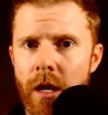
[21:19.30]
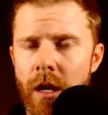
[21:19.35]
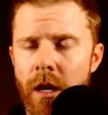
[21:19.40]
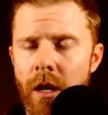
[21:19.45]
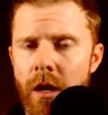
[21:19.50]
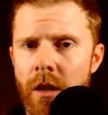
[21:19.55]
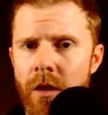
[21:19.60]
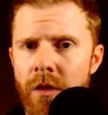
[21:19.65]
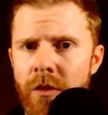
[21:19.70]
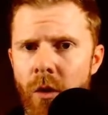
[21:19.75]

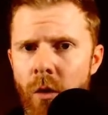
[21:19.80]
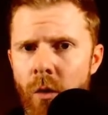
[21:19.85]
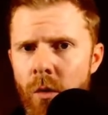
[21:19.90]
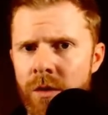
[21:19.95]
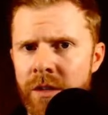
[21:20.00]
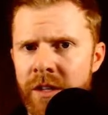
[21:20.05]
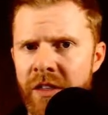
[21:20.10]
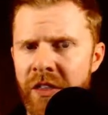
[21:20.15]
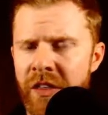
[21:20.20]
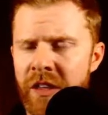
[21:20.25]
the
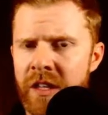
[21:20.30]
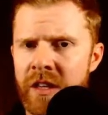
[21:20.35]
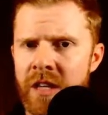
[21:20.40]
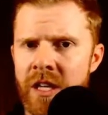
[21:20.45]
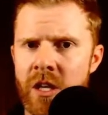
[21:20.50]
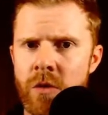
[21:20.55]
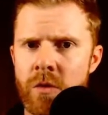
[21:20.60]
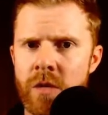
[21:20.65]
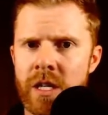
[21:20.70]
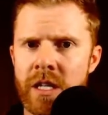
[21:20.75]
only thing that
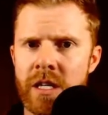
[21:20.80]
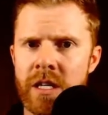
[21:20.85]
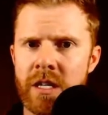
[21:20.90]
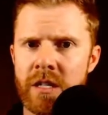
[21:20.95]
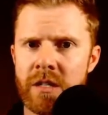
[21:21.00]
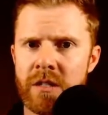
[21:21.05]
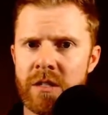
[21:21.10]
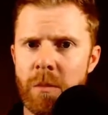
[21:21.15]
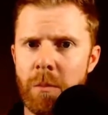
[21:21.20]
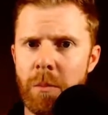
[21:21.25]
you needed to
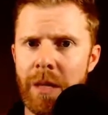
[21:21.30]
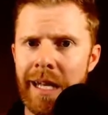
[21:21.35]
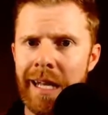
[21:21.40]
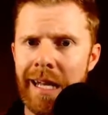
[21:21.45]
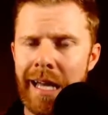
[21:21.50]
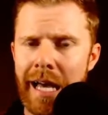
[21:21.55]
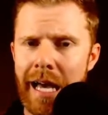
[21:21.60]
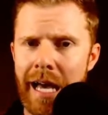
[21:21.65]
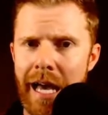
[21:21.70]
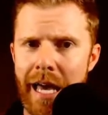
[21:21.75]

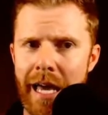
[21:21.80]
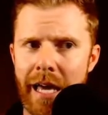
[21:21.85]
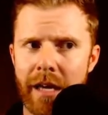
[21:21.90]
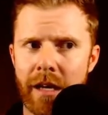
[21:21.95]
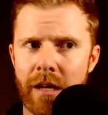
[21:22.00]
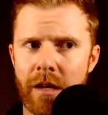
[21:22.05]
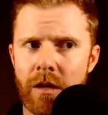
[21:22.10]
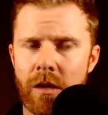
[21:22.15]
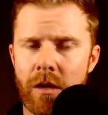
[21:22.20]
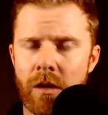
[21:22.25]
supply
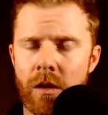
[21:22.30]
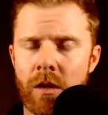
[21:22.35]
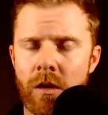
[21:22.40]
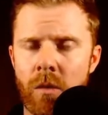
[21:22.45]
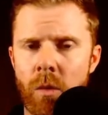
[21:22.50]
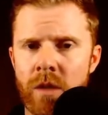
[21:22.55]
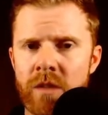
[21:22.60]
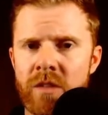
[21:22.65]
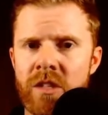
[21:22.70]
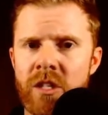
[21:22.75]

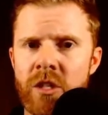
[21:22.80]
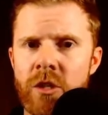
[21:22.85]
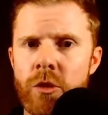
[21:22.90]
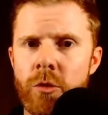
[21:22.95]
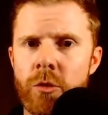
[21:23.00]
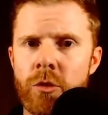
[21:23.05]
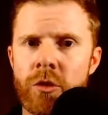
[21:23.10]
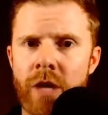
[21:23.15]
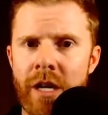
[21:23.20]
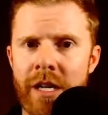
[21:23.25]
was the
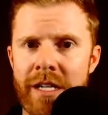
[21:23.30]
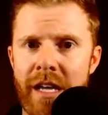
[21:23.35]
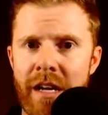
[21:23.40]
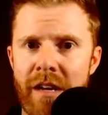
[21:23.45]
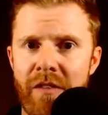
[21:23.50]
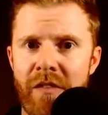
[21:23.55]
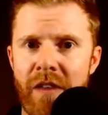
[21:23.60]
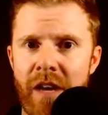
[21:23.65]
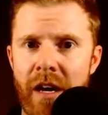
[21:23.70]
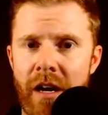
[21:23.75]
user
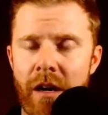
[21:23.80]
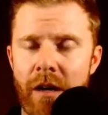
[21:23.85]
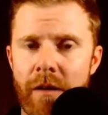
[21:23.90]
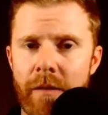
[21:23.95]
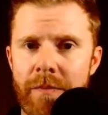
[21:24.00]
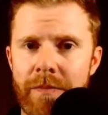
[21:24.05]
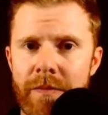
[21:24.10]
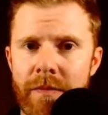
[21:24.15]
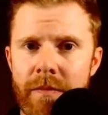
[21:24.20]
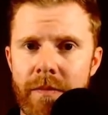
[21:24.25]
identifier.
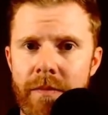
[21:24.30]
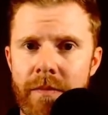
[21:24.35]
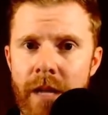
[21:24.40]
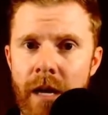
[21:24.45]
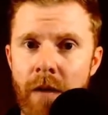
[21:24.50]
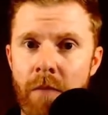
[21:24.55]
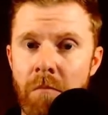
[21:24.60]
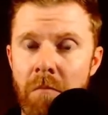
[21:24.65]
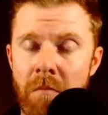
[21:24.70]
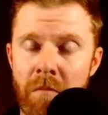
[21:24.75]

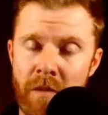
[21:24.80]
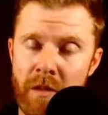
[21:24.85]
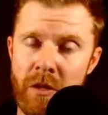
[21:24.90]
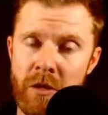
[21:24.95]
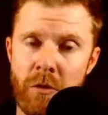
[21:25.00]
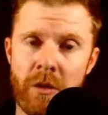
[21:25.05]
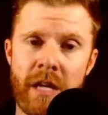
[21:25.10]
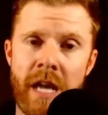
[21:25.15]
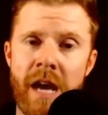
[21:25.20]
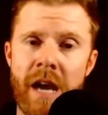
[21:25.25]
Now, you
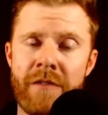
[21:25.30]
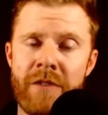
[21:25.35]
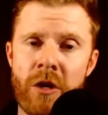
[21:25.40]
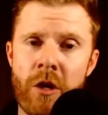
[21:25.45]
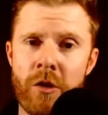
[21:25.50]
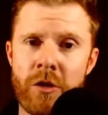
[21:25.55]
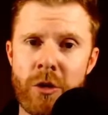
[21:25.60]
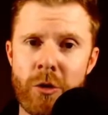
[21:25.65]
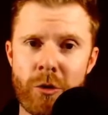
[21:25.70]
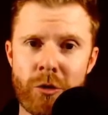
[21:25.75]
only have your own
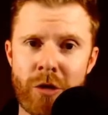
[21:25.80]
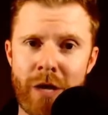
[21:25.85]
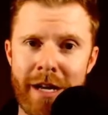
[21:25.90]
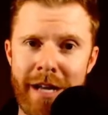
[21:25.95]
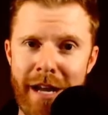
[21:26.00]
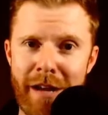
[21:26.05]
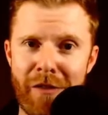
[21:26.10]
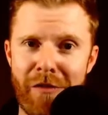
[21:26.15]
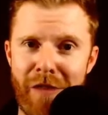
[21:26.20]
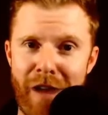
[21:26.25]
user
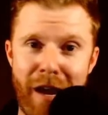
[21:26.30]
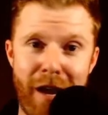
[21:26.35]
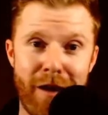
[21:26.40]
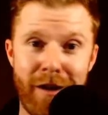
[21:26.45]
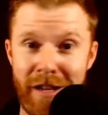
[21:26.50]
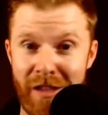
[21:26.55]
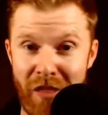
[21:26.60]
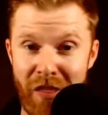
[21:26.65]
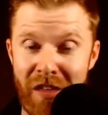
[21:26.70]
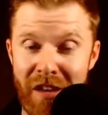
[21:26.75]
identifier
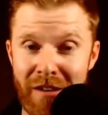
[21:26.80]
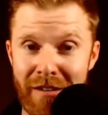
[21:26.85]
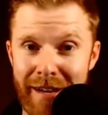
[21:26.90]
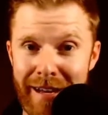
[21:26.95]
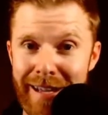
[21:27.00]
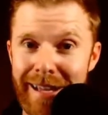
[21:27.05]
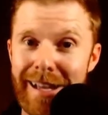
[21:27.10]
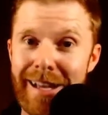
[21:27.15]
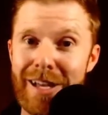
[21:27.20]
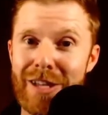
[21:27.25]
in theory,
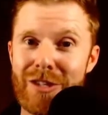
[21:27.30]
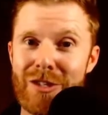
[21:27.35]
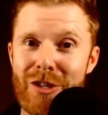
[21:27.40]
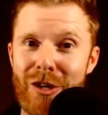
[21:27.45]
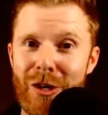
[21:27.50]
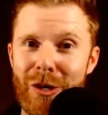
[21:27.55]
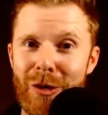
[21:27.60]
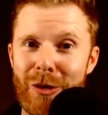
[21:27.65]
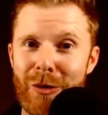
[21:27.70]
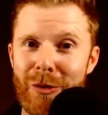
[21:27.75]

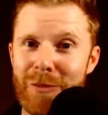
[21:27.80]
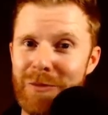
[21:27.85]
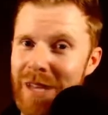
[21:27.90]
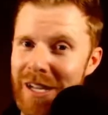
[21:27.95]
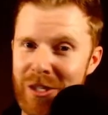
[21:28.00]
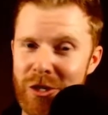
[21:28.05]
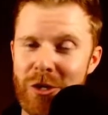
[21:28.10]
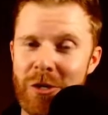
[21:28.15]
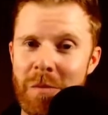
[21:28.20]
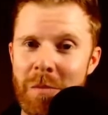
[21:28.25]
so that
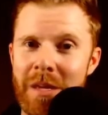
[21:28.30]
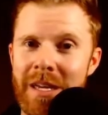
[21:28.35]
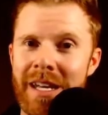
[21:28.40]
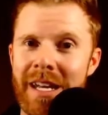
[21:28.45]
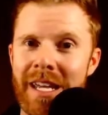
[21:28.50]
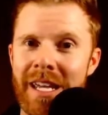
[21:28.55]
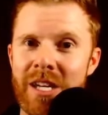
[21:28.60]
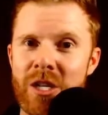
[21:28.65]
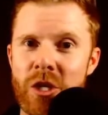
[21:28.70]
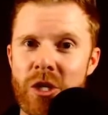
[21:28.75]
shouldn't be an
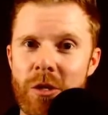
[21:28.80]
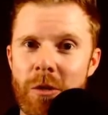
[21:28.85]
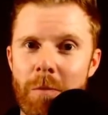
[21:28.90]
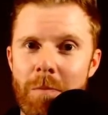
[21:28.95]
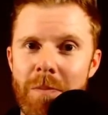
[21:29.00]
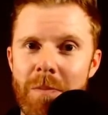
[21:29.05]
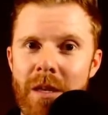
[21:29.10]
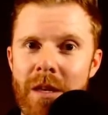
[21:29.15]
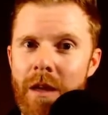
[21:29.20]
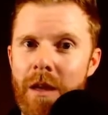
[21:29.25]
issue.
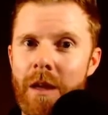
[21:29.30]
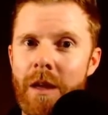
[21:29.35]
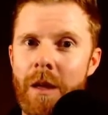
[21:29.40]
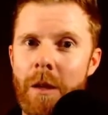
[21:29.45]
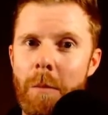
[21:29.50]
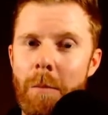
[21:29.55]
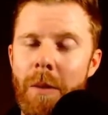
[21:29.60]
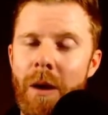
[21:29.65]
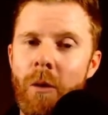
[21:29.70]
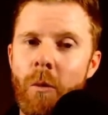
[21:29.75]

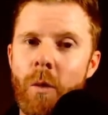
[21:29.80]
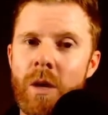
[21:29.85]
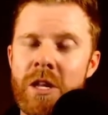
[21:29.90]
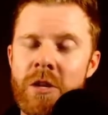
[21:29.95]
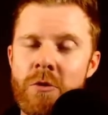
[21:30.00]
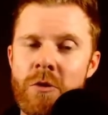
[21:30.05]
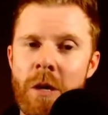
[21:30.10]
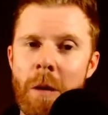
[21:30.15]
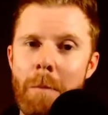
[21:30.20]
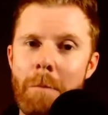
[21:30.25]
But when you
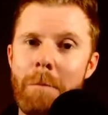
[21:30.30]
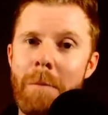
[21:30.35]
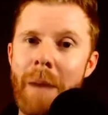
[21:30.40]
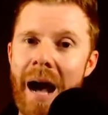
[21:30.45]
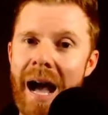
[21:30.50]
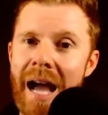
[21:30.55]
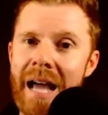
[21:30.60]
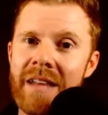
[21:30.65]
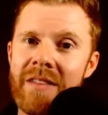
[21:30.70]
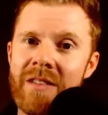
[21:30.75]

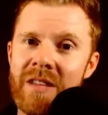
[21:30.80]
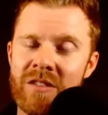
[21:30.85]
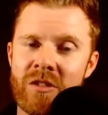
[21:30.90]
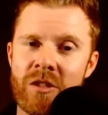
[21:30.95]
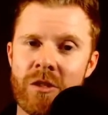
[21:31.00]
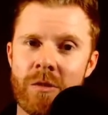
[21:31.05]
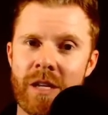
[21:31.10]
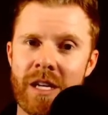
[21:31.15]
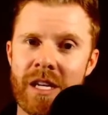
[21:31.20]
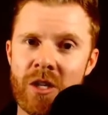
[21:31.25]
combine these
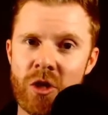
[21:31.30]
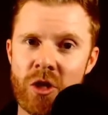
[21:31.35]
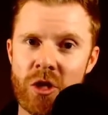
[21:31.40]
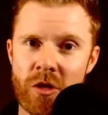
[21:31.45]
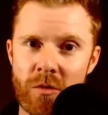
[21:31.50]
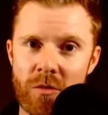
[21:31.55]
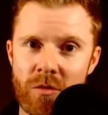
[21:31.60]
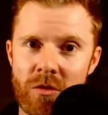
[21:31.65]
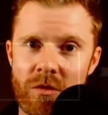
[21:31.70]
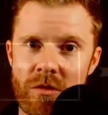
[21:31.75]
two
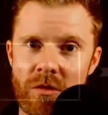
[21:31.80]
issues,